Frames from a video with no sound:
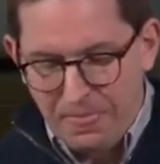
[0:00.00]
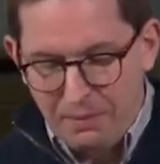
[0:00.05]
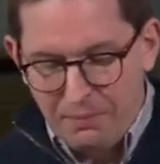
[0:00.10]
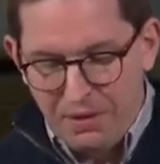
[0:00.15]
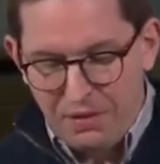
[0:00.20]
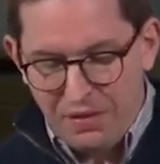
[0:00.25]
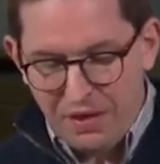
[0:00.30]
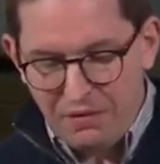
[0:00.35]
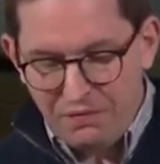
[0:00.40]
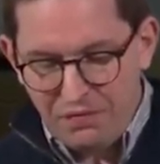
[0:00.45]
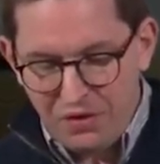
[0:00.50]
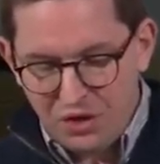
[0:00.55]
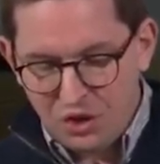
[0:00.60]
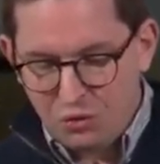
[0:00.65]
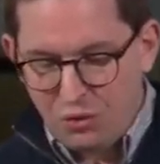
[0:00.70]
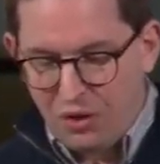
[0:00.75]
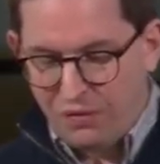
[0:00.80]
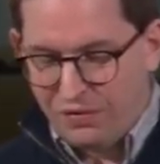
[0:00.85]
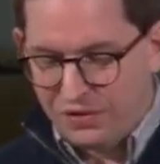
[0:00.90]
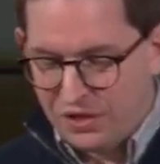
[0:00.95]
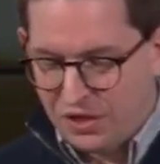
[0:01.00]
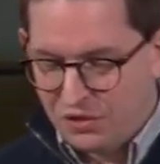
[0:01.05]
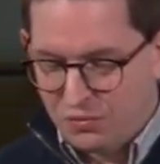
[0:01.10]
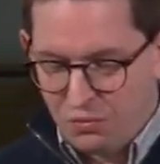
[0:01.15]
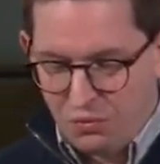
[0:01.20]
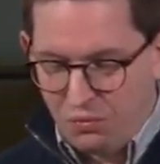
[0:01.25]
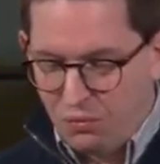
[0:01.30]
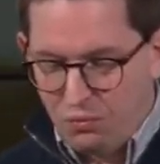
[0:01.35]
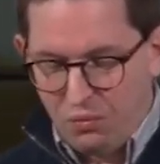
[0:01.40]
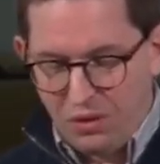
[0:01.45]
But then verse 12, he says,
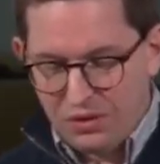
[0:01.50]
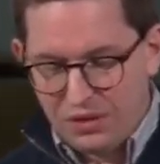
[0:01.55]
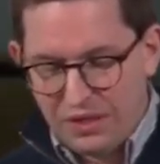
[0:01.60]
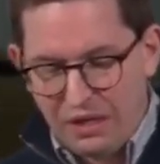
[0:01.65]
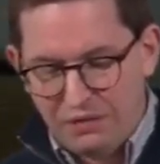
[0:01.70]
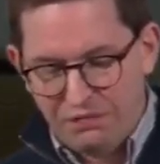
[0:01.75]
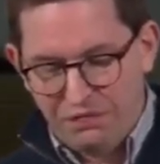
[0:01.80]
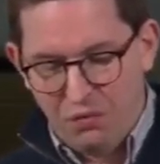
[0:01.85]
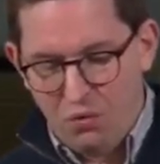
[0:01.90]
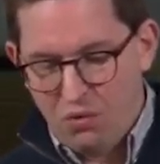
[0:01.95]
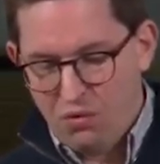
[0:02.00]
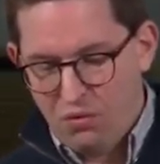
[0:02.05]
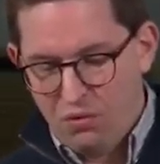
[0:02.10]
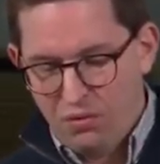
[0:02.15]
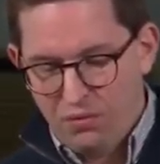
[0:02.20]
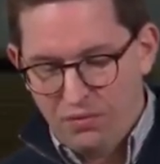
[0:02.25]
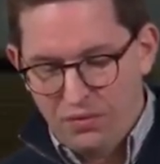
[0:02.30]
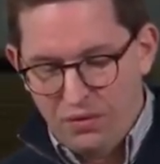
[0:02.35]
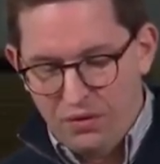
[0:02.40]
What's that for?